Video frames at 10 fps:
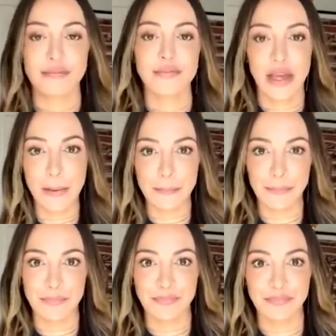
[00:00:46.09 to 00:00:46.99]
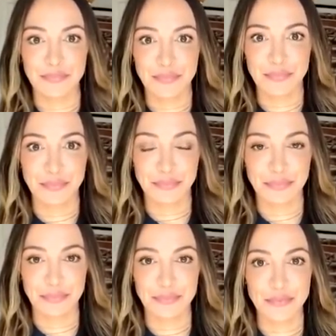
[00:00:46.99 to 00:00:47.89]
Yep. The
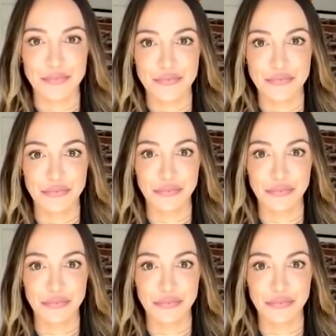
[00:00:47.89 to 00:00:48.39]
pressure.